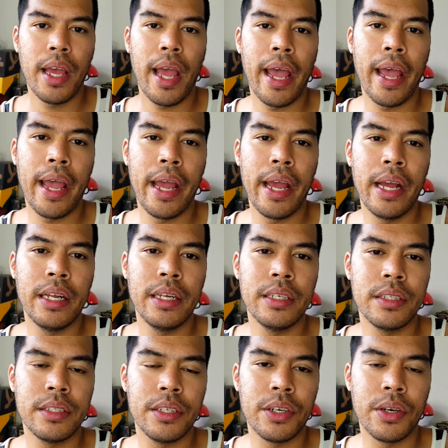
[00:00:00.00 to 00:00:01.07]

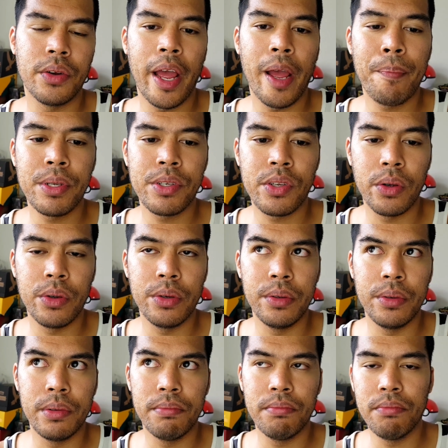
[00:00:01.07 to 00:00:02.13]
and, you know,
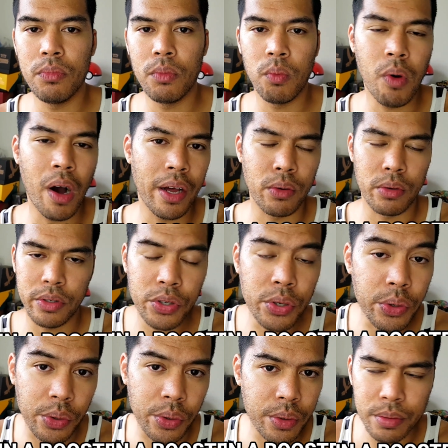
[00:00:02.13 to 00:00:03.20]
episode 1 or
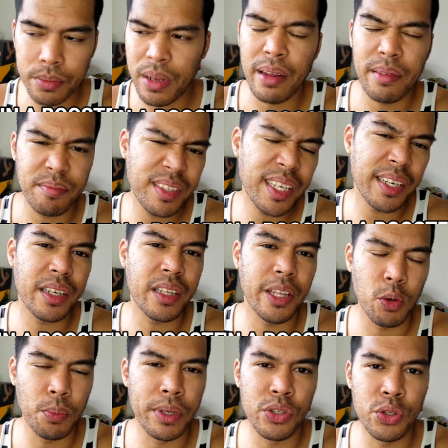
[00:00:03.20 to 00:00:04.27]
2, technically it
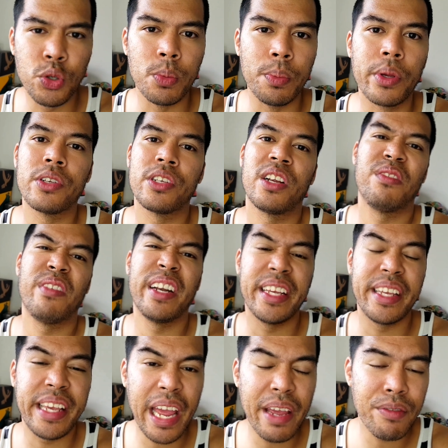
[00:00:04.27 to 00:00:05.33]
will be 2 because I already
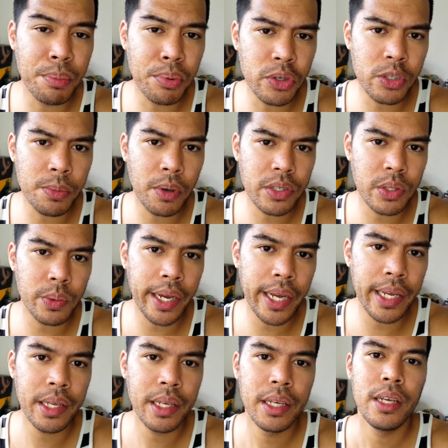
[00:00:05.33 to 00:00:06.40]
gave a booster box
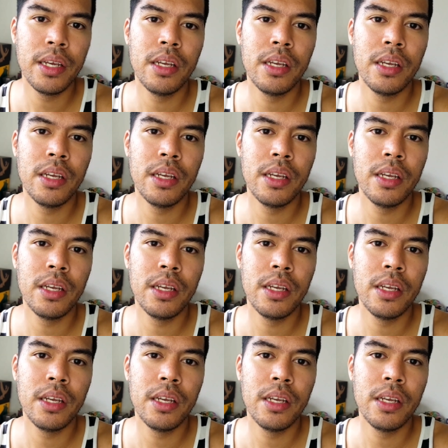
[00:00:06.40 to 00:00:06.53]
away.